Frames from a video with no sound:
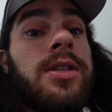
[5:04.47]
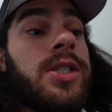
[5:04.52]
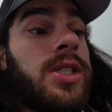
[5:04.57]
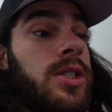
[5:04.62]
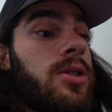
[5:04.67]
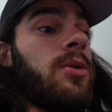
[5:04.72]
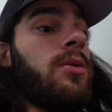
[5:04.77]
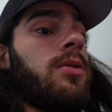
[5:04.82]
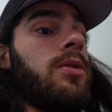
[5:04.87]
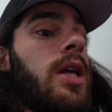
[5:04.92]
is
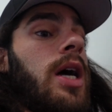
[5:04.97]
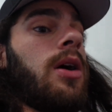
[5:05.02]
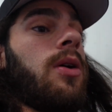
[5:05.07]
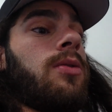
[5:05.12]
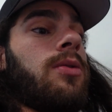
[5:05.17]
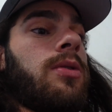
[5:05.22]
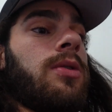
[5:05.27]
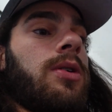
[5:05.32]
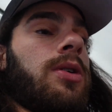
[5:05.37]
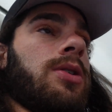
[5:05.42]
still
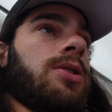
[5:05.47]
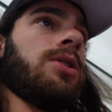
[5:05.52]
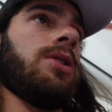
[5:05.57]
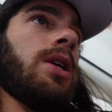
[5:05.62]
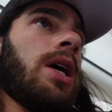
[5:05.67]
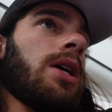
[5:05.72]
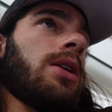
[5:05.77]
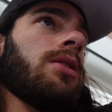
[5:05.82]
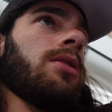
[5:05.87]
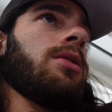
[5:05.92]
allowed, because
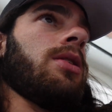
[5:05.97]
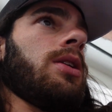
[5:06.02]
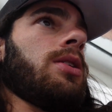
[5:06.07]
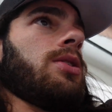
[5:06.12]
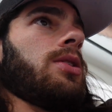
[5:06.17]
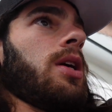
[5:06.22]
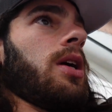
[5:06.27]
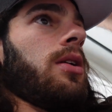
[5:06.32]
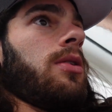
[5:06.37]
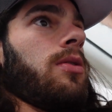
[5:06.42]
technically
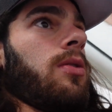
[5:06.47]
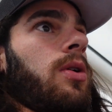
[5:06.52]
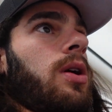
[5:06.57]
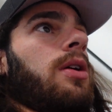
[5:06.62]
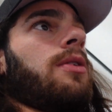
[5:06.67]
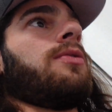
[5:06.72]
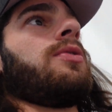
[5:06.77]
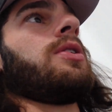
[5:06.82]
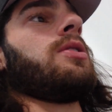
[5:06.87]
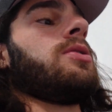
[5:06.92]
it's like, you know,
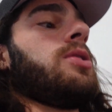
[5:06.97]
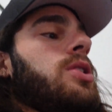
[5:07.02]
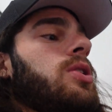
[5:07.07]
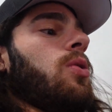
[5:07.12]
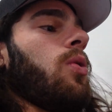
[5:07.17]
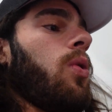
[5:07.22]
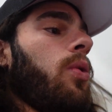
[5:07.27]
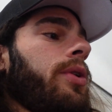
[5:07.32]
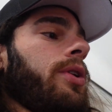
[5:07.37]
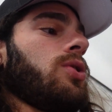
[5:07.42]
if it's
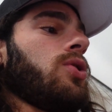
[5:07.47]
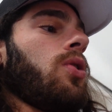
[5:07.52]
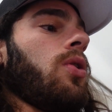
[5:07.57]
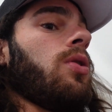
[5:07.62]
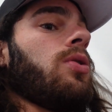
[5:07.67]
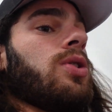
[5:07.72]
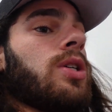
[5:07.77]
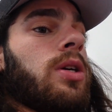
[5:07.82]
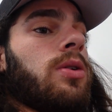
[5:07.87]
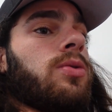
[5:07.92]
still holding
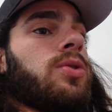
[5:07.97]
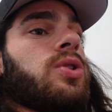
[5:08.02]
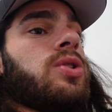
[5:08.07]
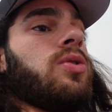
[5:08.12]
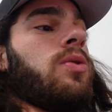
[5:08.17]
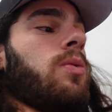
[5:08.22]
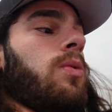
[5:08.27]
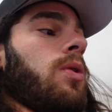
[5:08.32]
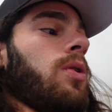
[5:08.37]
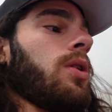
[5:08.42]
charge, it'll
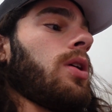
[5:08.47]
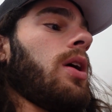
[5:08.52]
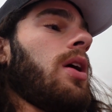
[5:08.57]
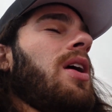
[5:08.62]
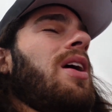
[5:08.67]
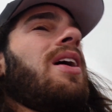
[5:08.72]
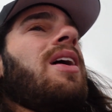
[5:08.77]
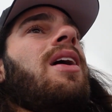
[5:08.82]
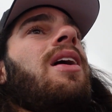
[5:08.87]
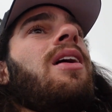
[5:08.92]
still work.
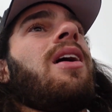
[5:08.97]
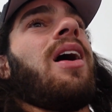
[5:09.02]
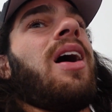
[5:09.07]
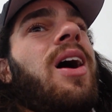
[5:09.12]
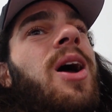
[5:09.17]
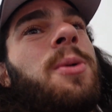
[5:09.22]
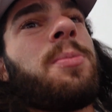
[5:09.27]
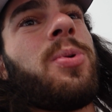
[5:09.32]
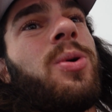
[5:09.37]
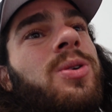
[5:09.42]

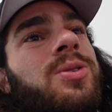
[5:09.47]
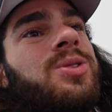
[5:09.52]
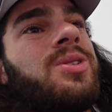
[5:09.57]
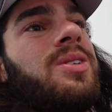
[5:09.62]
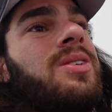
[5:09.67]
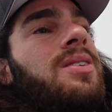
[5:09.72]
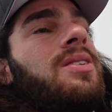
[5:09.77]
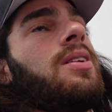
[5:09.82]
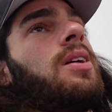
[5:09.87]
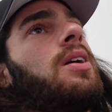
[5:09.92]
I
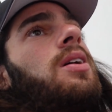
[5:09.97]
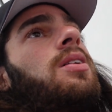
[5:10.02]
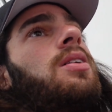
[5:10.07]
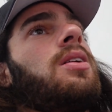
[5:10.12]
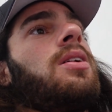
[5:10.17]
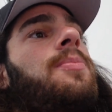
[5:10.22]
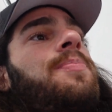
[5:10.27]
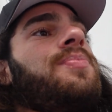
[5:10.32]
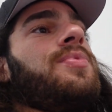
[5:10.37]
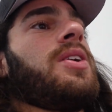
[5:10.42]
personally,
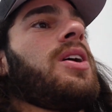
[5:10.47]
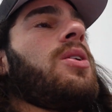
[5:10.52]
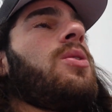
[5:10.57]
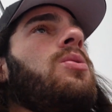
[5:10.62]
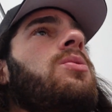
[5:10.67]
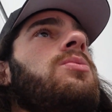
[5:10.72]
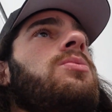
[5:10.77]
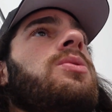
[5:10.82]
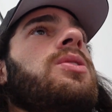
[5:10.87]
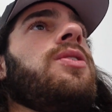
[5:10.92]
I
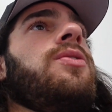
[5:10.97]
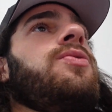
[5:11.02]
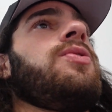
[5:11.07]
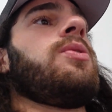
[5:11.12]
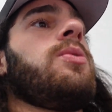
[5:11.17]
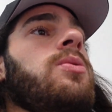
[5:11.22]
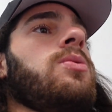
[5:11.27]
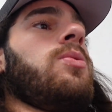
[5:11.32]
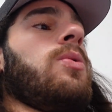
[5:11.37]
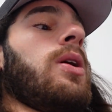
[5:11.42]
don't really
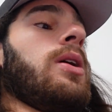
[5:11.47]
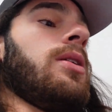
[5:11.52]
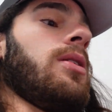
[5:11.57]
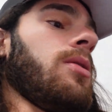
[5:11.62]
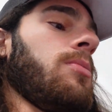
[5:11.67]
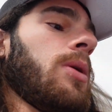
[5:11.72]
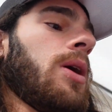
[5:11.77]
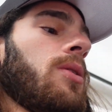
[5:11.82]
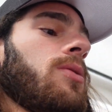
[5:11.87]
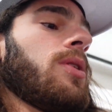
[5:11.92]
feel great
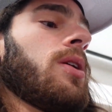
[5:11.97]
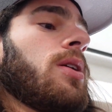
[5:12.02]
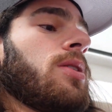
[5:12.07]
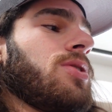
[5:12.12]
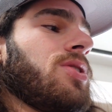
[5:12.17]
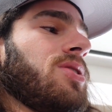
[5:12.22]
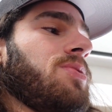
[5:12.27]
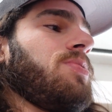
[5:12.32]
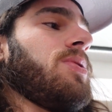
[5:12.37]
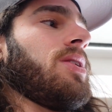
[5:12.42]
about
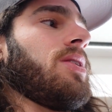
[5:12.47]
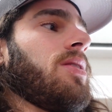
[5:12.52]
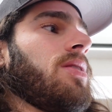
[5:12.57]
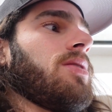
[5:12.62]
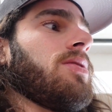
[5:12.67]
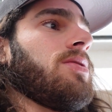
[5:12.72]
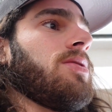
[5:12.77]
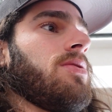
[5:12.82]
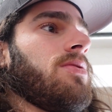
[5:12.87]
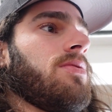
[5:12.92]
that, just
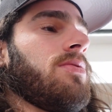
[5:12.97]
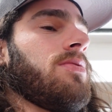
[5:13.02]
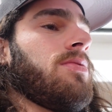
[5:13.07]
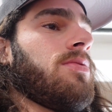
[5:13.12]
because